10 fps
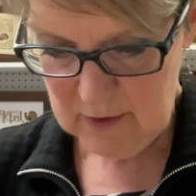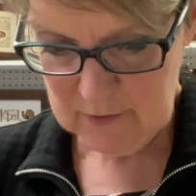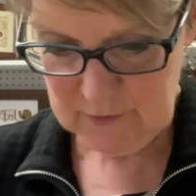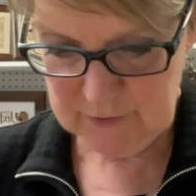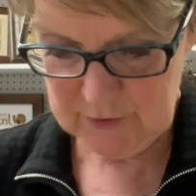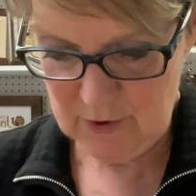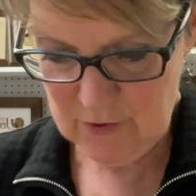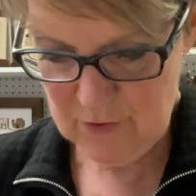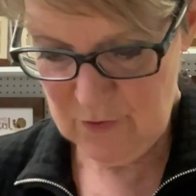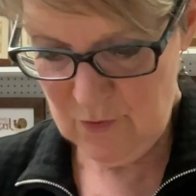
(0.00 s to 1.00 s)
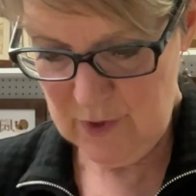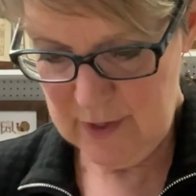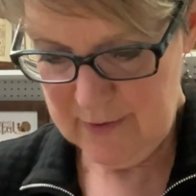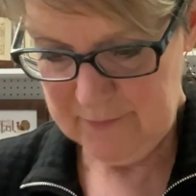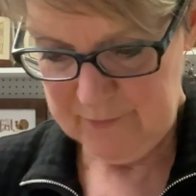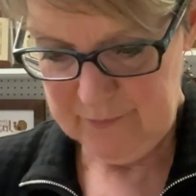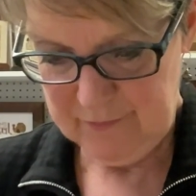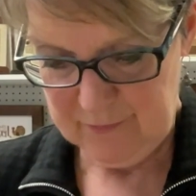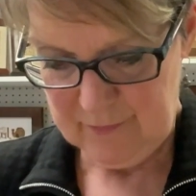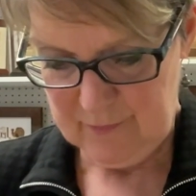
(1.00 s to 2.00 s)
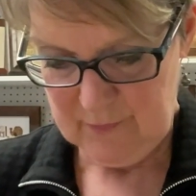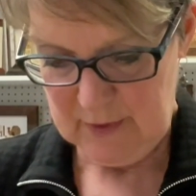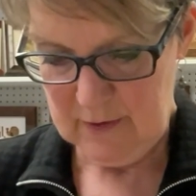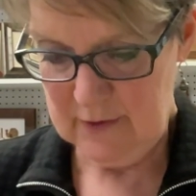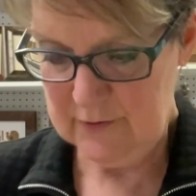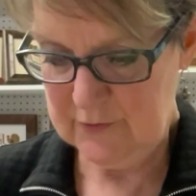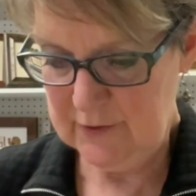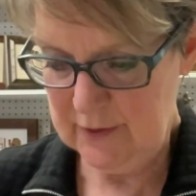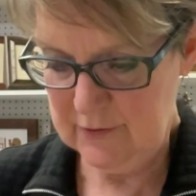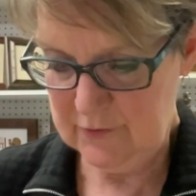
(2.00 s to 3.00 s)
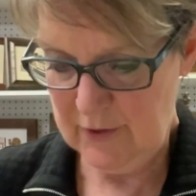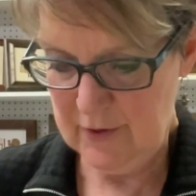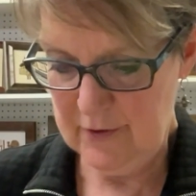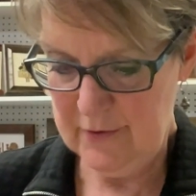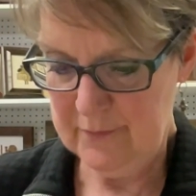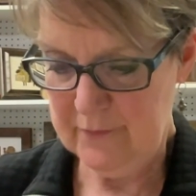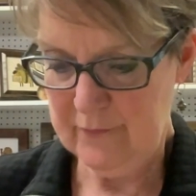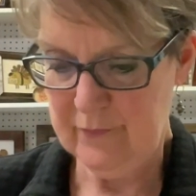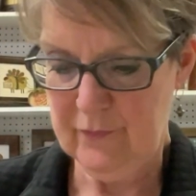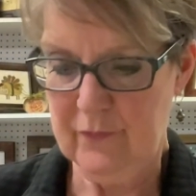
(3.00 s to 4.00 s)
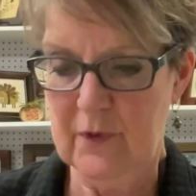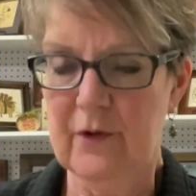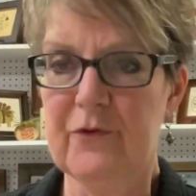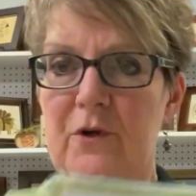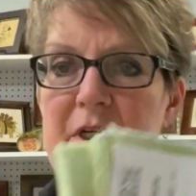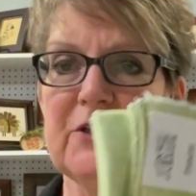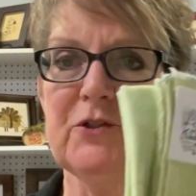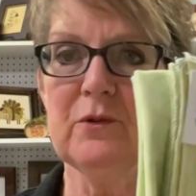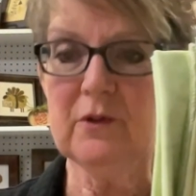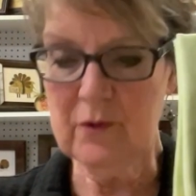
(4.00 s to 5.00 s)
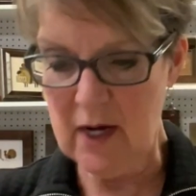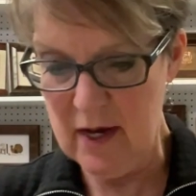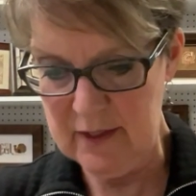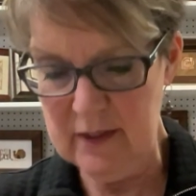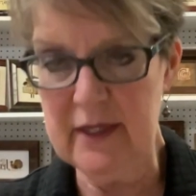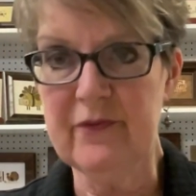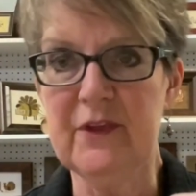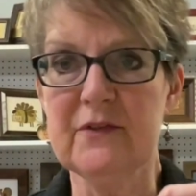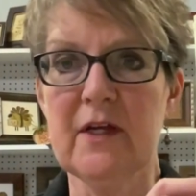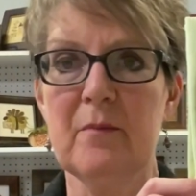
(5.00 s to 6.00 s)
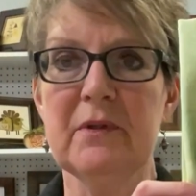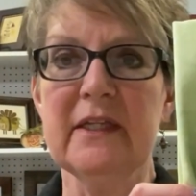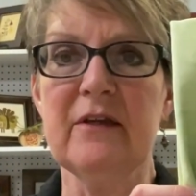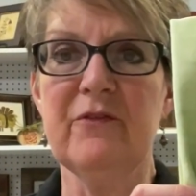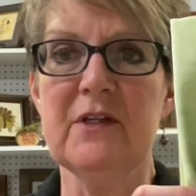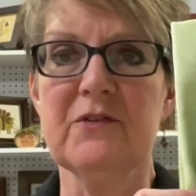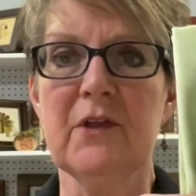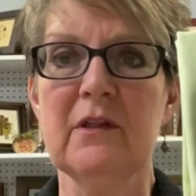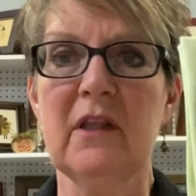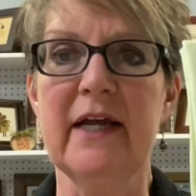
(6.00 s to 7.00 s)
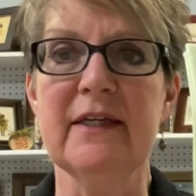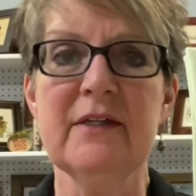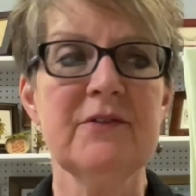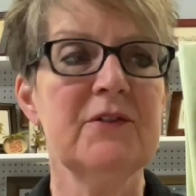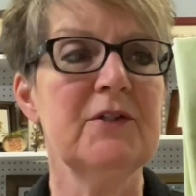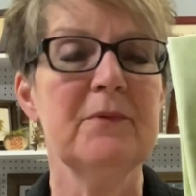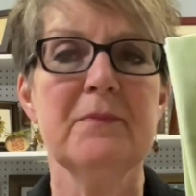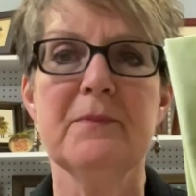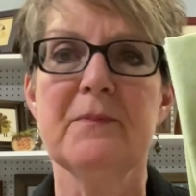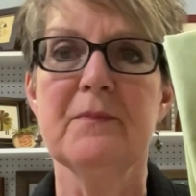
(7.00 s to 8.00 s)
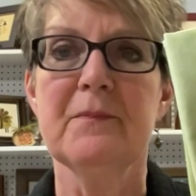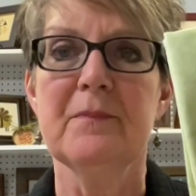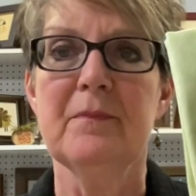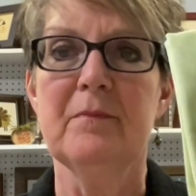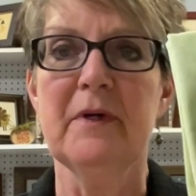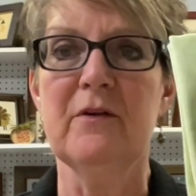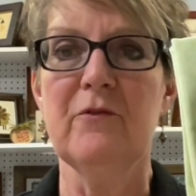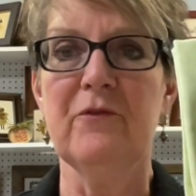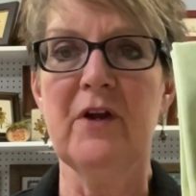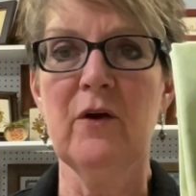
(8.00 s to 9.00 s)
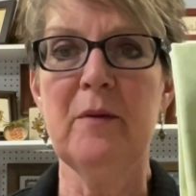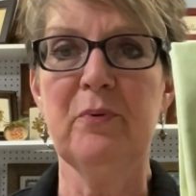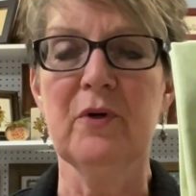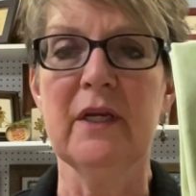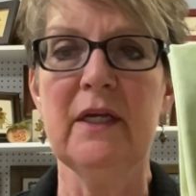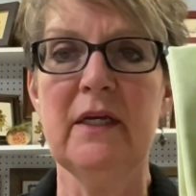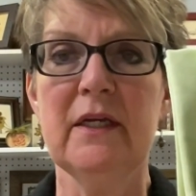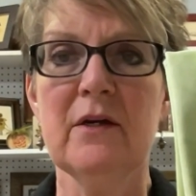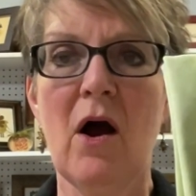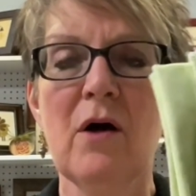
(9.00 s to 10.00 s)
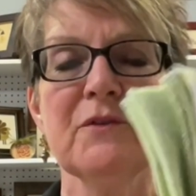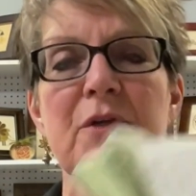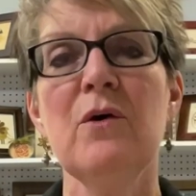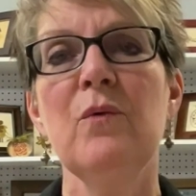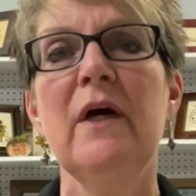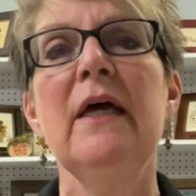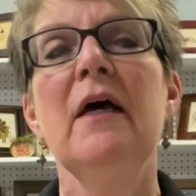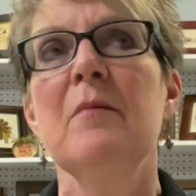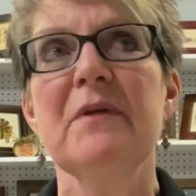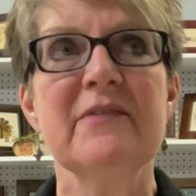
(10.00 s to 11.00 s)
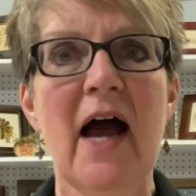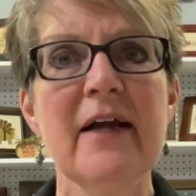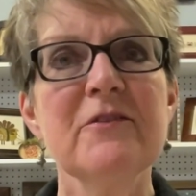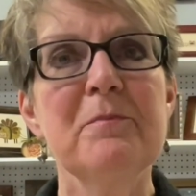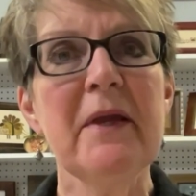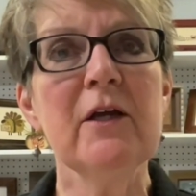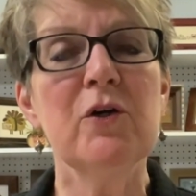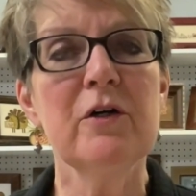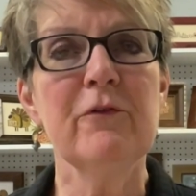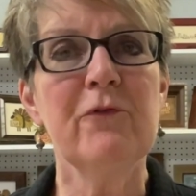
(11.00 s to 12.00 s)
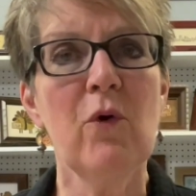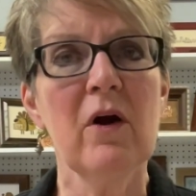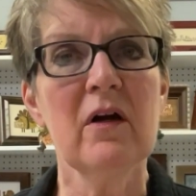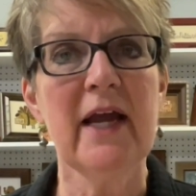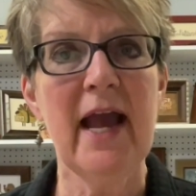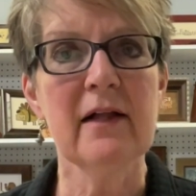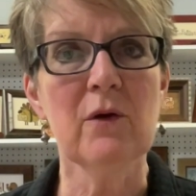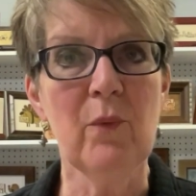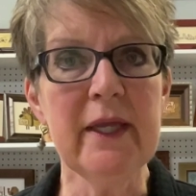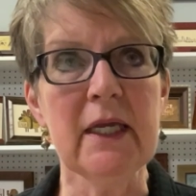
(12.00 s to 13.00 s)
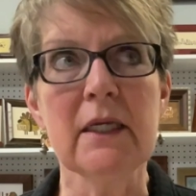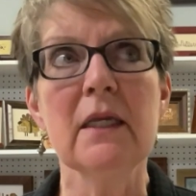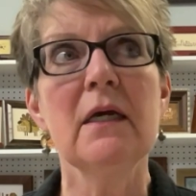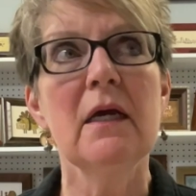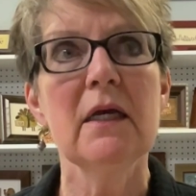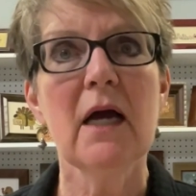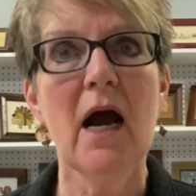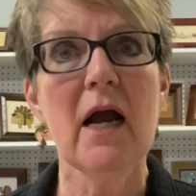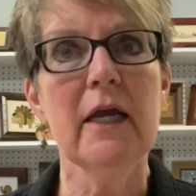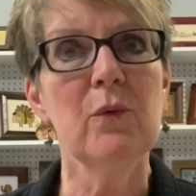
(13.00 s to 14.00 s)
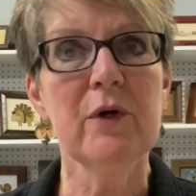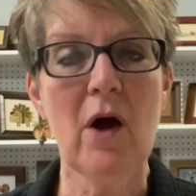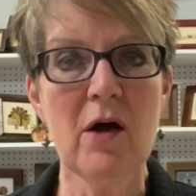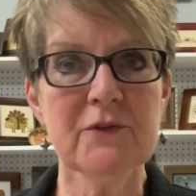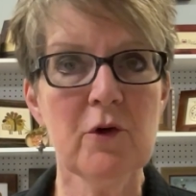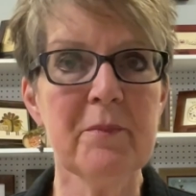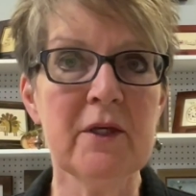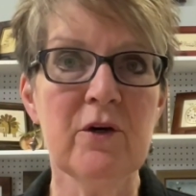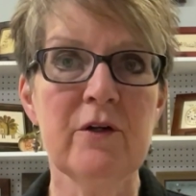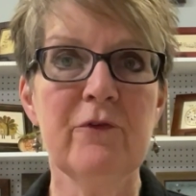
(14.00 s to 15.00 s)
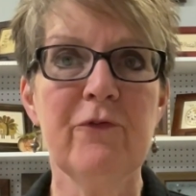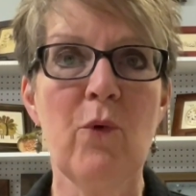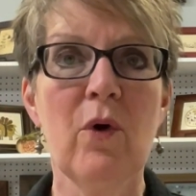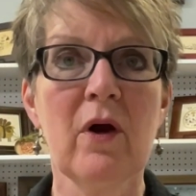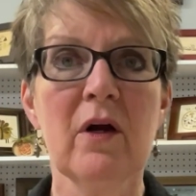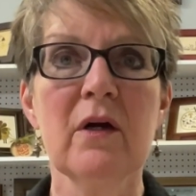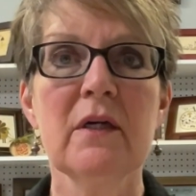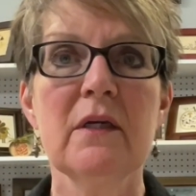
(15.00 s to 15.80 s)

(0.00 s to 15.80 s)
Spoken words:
So this is the 32 Lugana, and this I believe is the lightest, but very pretty. It also, besides being good for Halloween, it would also be good for